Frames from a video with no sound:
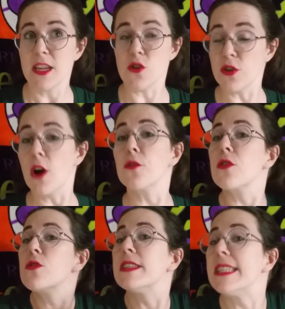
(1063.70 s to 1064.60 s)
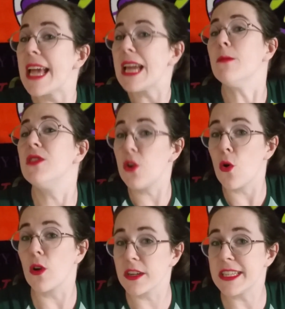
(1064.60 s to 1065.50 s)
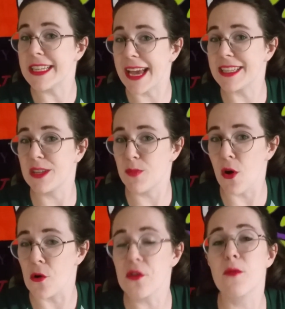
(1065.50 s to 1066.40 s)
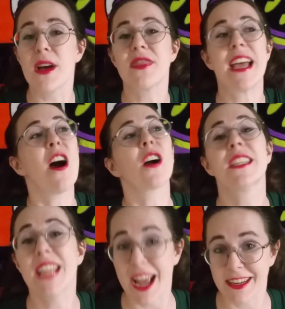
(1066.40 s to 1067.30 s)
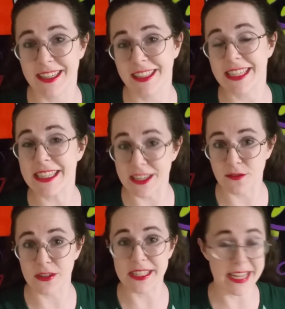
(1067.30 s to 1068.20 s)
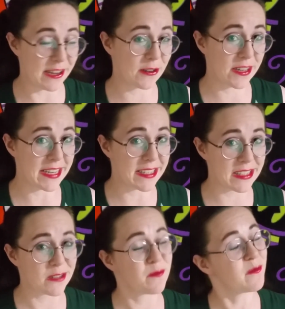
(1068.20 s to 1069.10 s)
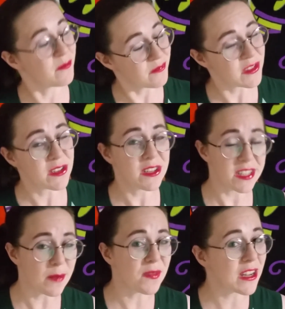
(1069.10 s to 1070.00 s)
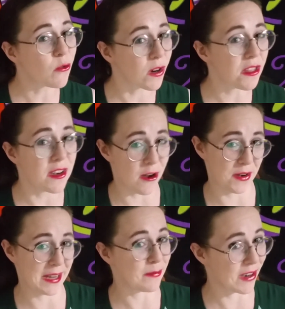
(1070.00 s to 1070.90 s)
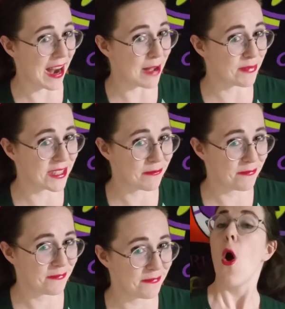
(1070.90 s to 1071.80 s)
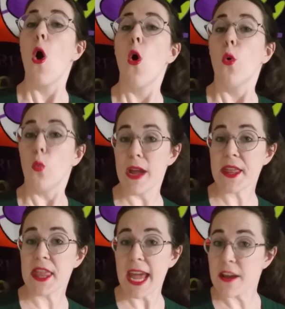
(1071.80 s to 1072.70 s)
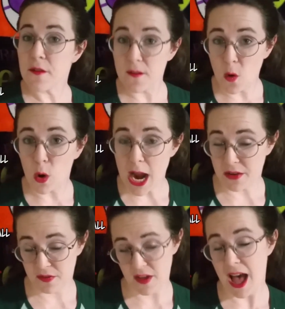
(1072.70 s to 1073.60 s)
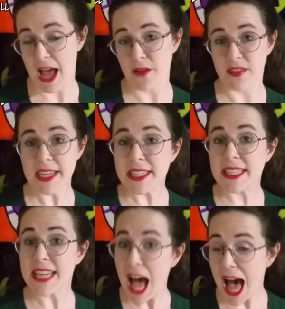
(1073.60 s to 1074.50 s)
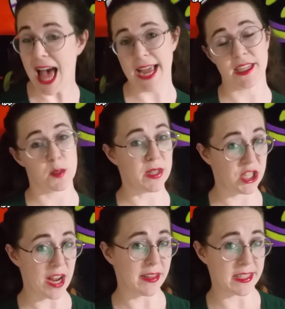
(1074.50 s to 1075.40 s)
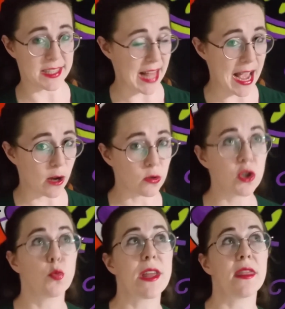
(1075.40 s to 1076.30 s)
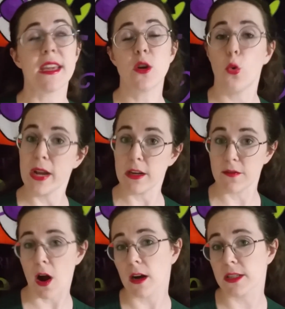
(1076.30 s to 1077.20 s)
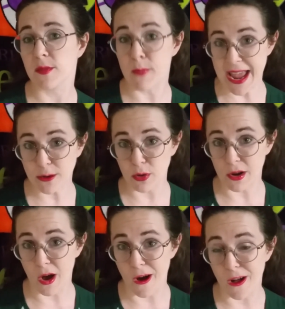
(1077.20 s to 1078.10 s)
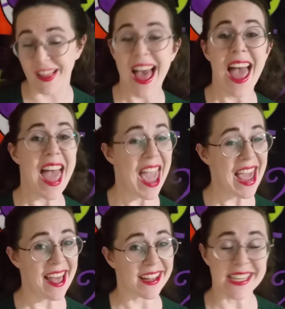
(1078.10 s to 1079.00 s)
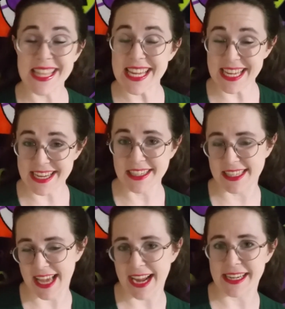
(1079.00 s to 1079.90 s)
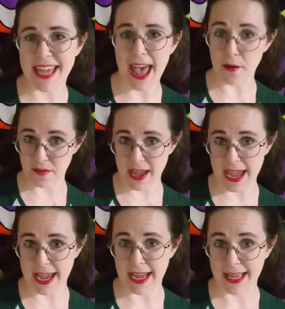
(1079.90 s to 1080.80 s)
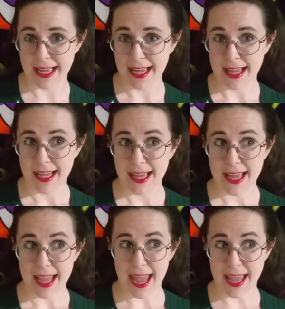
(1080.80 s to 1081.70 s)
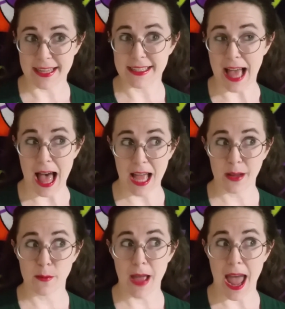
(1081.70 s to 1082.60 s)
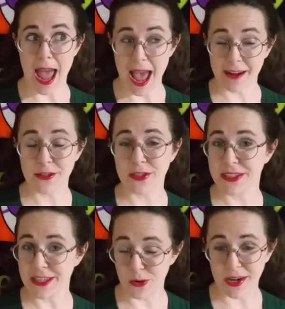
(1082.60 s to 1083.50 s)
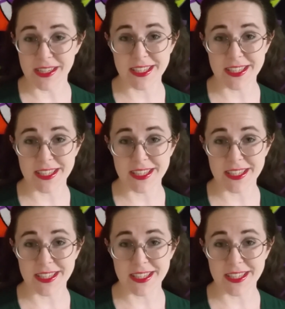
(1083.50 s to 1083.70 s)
You go through the same door to get to both, but they are technically different eateries. Something worth noting, perhaps. With a 4 out of 5, this ties Magellans Lounge with the Queen of Hearts Banquet Hall and the East Side Cafe. And I'm actually going to